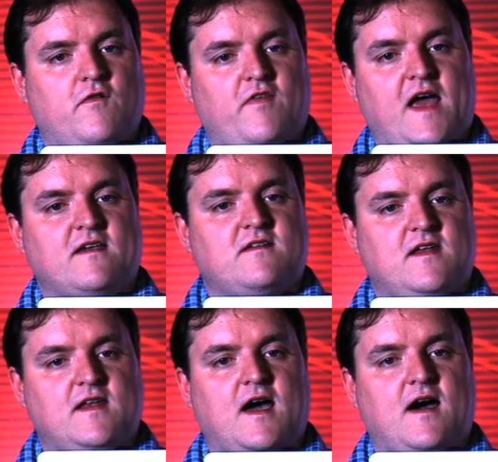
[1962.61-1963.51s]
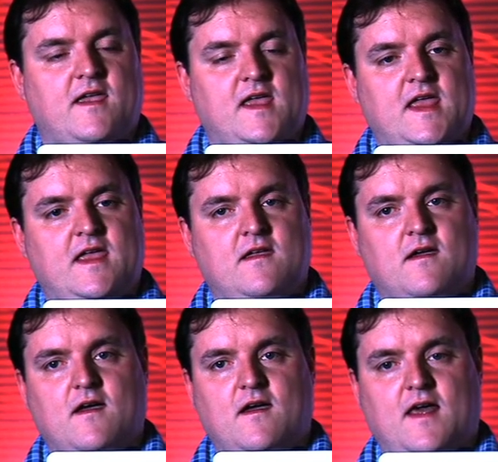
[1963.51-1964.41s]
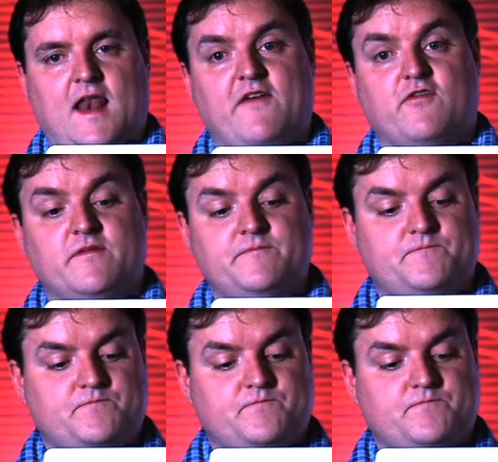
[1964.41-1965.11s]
Flash in IE 11,